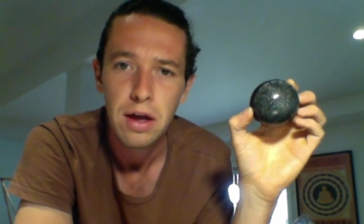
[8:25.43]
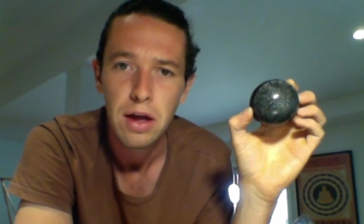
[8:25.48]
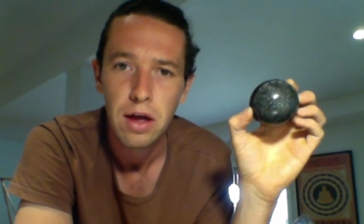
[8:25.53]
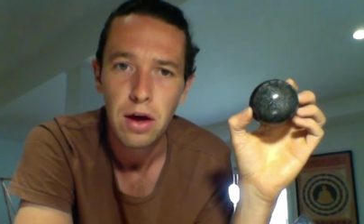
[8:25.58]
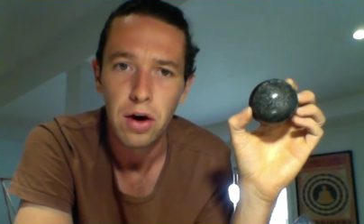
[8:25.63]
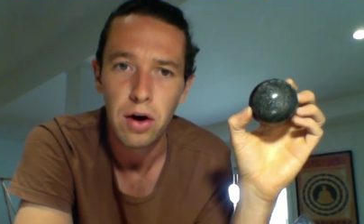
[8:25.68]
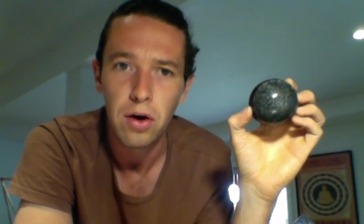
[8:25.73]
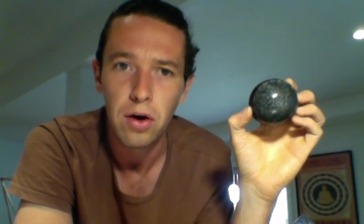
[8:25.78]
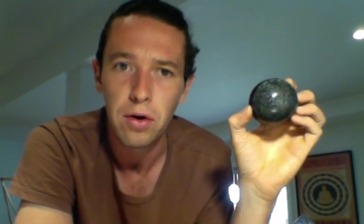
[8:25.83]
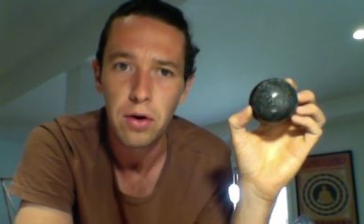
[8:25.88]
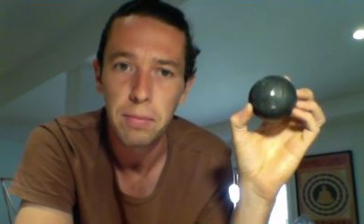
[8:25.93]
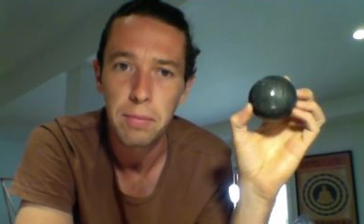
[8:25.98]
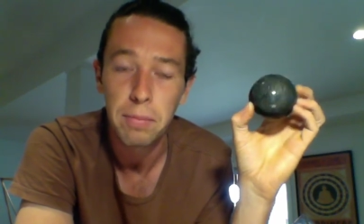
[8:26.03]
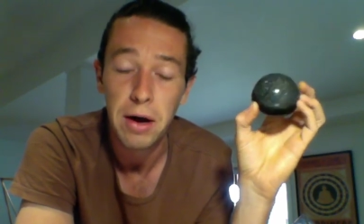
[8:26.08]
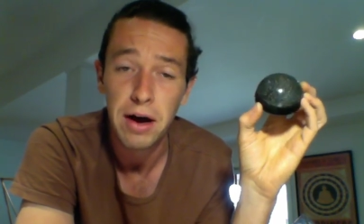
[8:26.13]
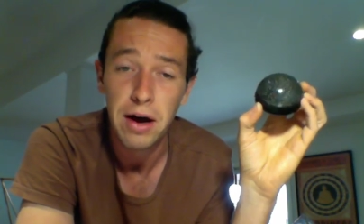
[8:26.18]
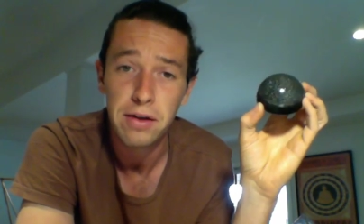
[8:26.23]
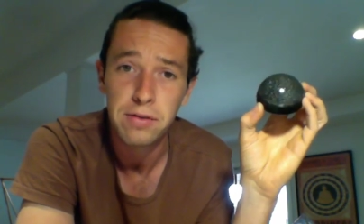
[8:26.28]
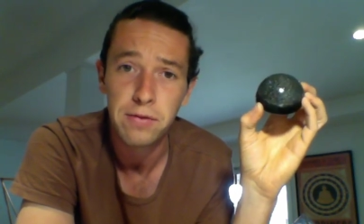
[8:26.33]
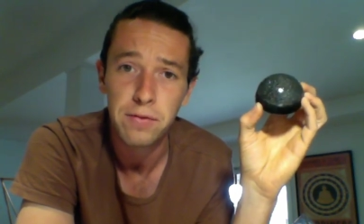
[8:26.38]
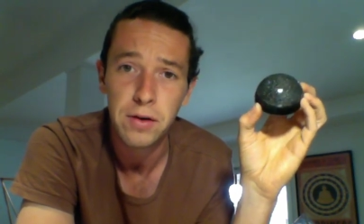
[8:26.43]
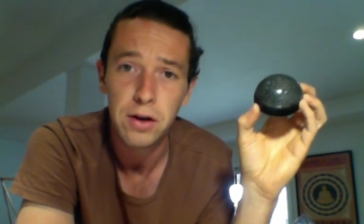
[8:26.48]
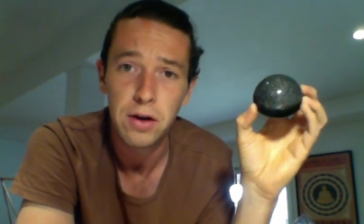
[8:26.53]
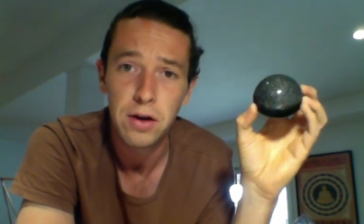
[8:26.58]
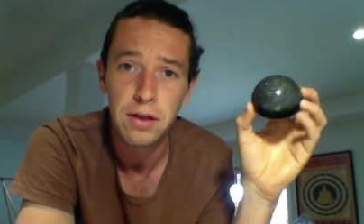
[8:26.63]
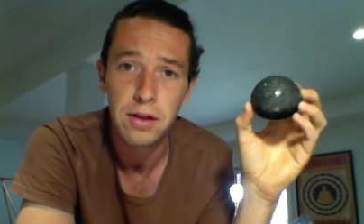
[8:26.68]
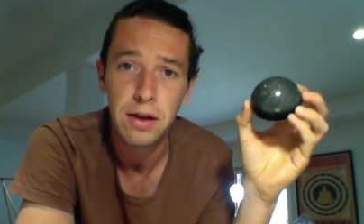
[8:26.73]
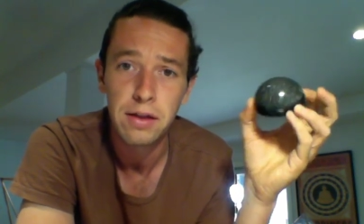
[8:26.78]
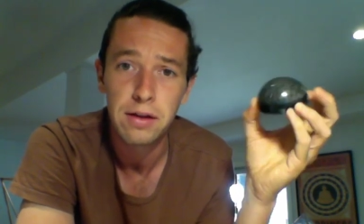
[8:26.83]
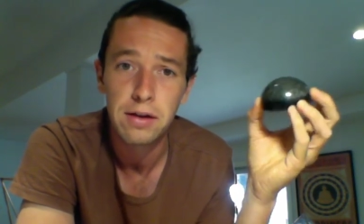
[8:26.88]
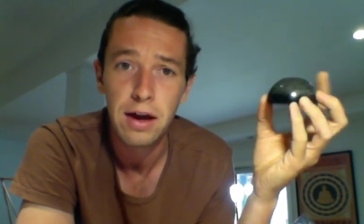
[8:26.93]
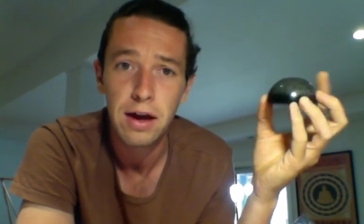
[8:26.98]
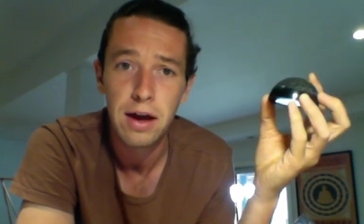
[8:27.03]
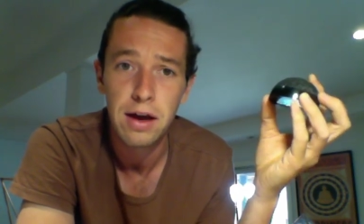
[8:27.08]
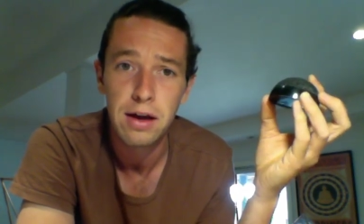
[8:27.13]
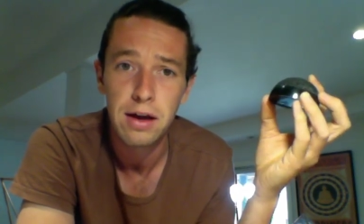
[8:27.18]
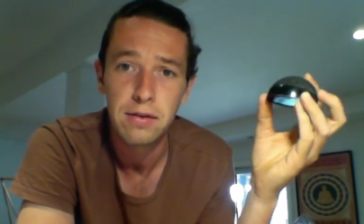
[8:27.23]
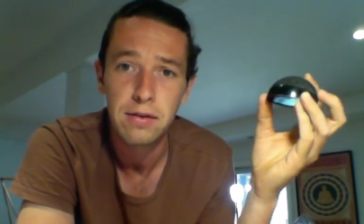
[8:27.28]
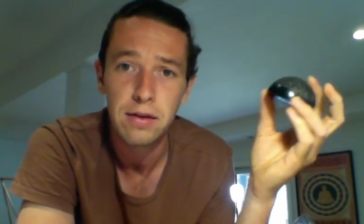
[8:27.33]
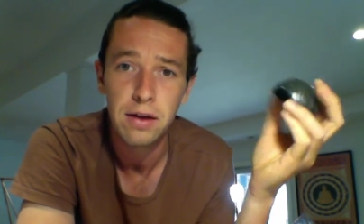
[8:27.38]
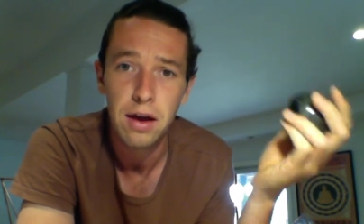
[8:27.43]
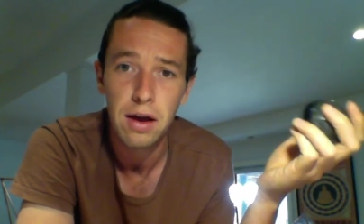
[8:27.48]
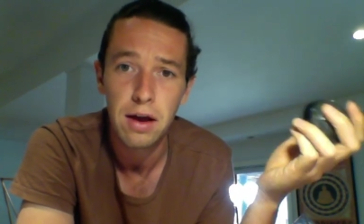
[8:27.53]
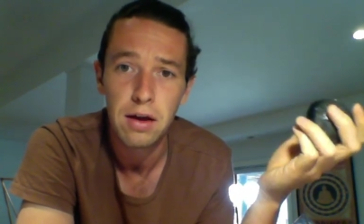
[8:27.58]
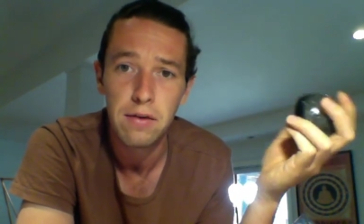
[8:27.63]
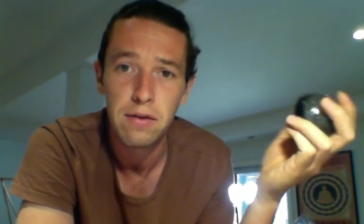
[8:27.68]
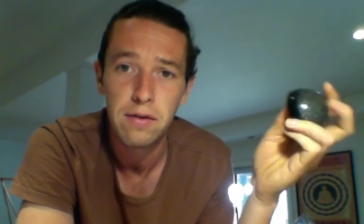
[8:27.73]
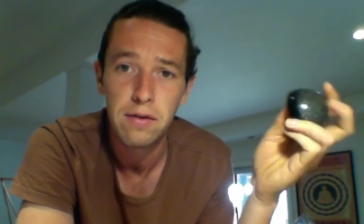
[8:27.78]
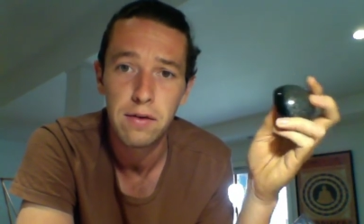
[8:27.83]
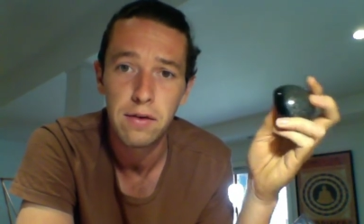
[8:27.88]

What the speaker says: on a past video the other day and said,